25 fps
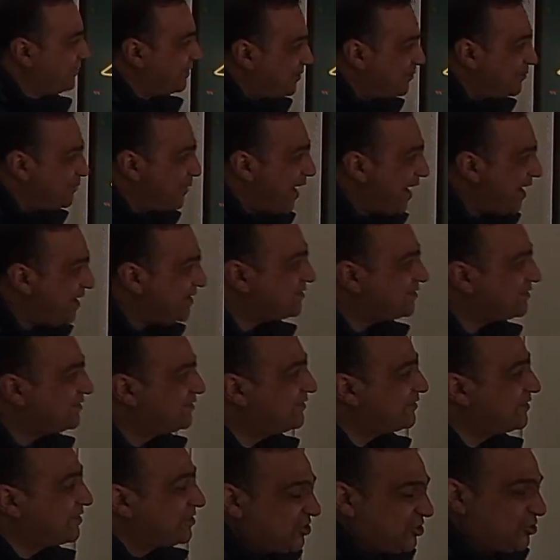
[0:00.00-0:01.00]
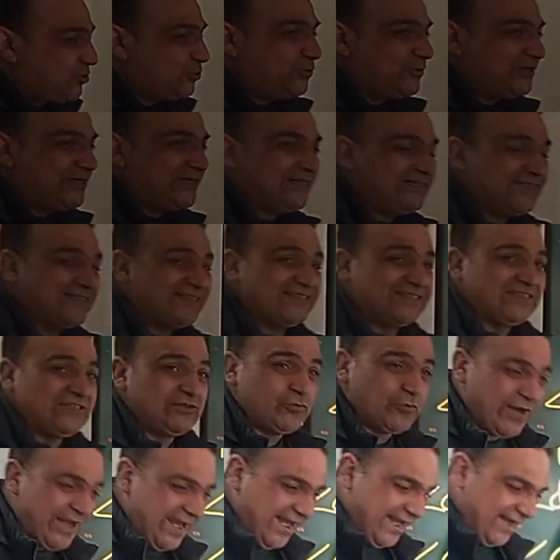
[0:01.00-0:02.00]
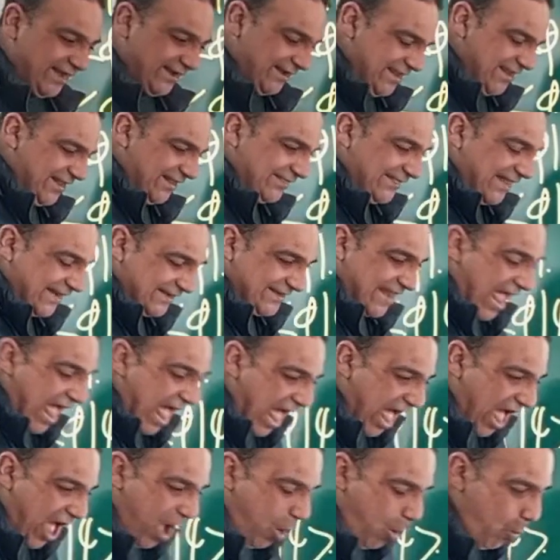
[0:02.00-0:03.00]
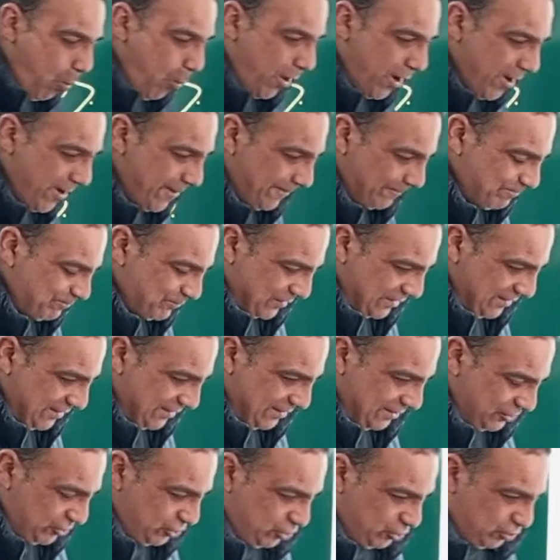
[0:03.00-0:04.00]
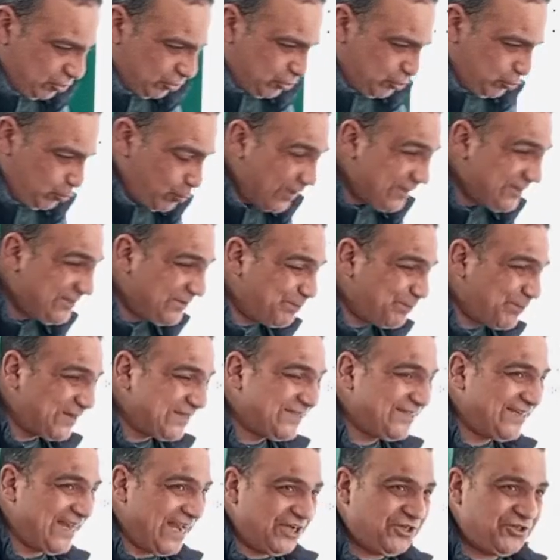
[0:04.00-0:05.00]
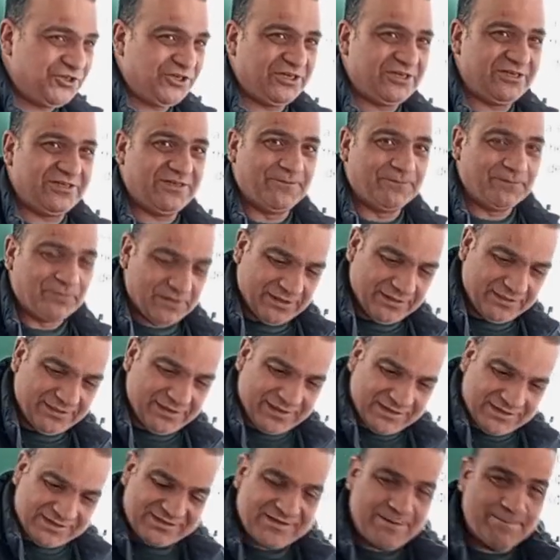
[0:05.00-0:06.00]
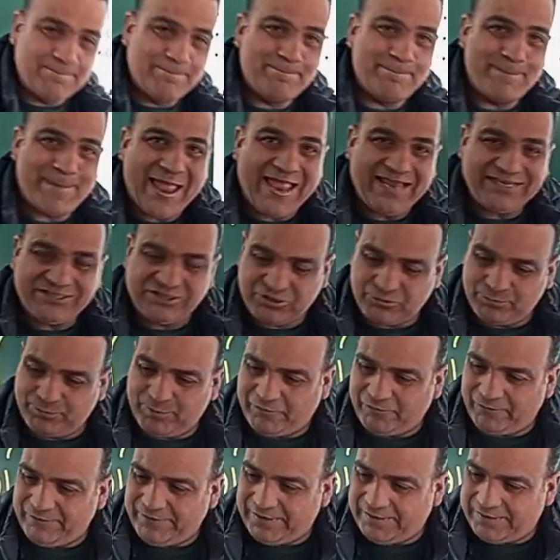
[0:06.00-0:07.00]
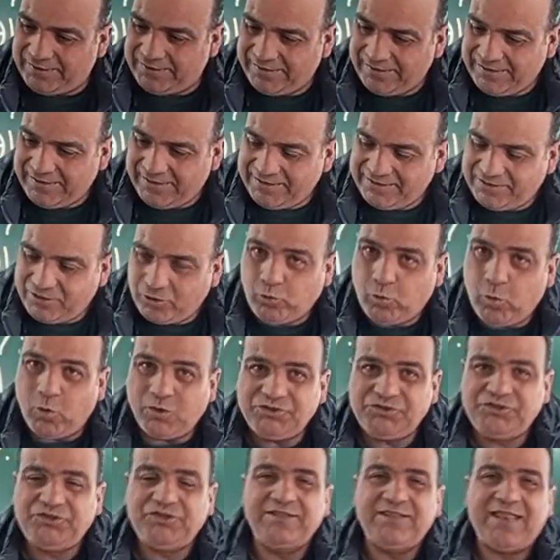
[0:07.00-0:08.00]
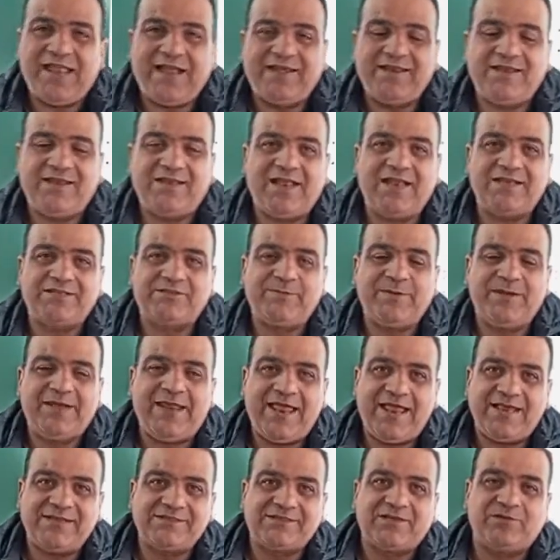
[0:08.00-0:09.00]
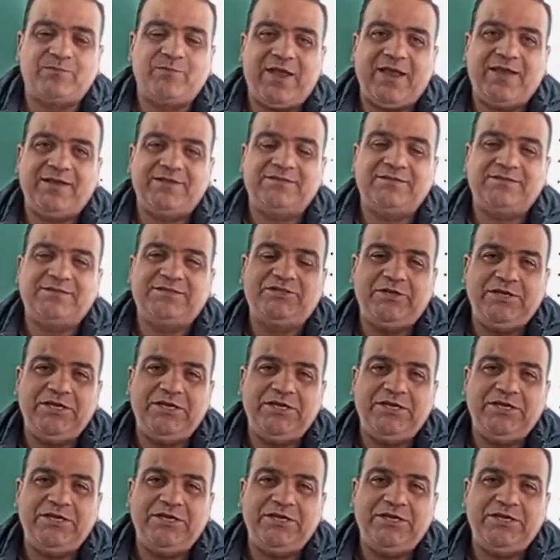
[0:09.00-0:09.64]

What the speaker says: determines the student's grade, that how to what precision there is a match between the question that has been asked by the